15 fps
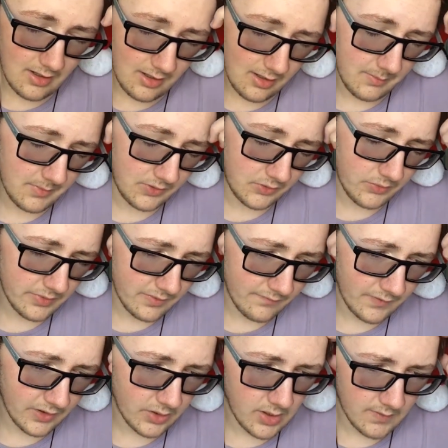I've been doing a
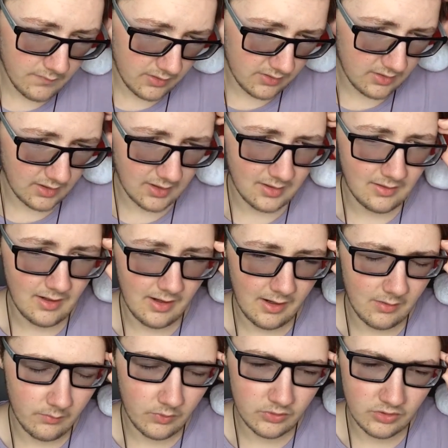video every second
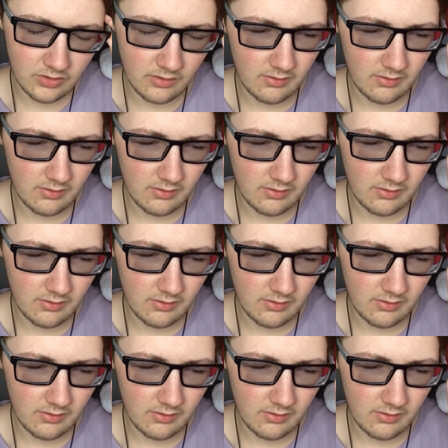day, which